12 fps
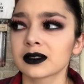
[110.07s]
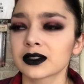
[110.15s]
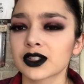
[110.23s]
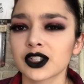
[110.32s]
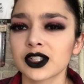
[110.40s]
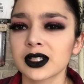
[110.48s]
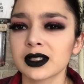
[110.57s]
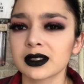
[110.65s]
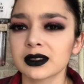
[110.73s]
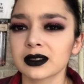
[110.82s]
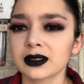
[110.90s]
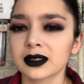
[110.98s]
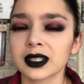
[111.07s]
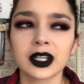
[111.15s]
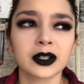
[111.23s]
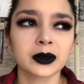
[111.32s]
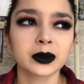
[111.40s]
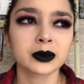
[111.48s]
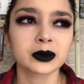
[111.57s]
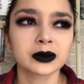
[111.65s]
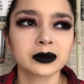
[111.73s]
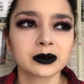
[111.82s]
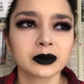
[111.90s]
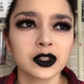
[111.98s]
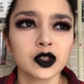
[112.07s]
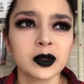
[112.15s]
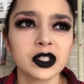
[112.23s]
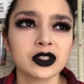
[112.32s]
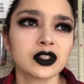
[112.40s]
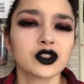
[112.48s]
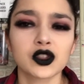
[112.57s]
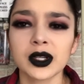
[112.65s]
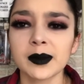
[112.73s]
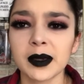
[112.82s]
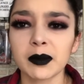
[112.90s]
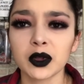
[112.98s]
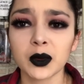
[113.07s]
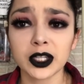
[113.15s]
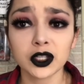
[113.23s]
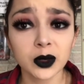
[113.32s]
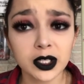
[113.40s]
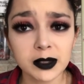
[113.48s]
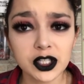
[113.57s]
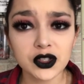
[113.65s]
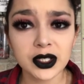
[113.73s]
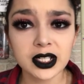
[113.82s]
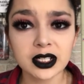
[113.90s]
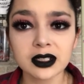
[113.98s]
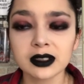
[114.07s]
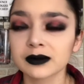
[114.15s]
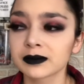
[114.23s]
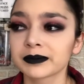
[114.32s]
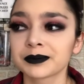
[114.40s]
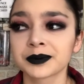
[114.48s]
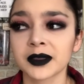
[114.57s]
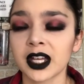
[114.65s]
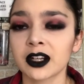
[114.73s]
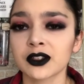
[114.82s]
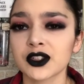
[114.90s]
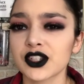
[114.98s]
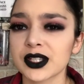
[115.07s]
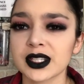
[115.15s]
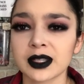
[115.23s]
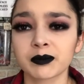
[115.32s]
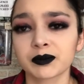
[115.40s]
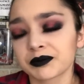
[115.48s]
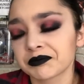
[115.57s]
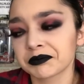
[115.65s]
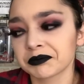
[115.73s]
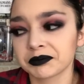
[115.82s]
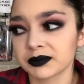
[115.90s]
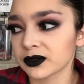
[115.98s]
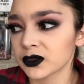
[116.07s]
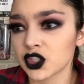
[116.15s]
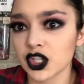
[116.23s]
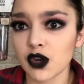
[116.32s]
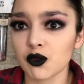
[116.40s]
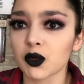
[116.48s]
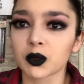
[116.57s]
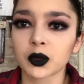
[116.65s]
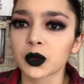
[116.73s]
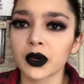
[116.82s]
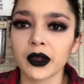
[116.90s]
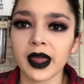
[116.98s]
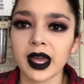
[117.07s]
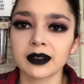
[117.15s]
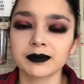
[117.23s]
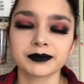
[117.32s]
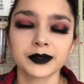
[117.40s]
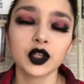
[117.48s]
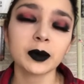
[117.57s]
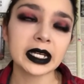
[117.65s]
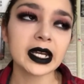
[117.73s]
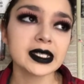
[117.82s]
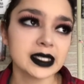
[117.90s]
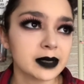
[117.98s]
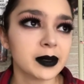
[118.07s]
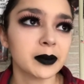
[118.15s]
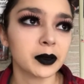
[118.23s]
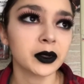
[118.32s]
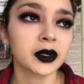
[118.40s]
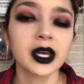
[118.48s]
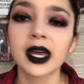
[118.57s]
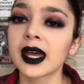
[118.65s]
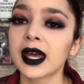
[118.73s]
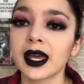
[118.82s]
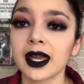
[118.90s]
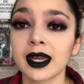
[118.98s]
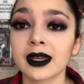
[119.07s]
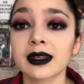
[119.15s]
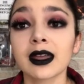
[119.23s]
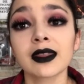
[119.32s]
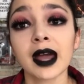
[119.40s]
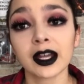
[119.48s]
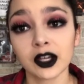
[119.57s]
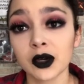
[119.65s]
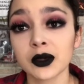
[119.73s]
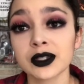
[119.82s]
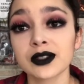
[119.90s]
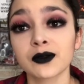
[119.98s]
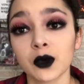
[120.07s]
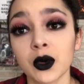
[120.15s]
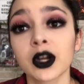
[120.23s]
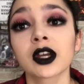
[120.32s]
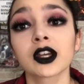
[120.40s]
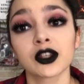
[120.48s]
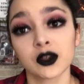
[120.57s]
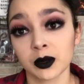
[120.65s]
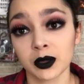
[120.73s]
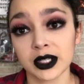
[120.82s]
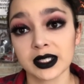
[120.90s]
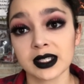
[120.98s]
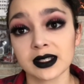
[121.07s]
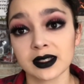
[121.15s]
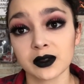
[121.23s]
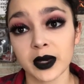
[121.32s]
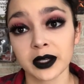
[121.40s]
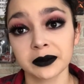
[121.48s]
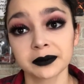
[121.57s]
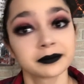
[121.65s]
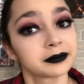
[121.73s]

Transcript: shouldn't, you treat people the way you want to be treated? I don't know, it's just a general rule that you be nice to people, and that goes for your baristas as well.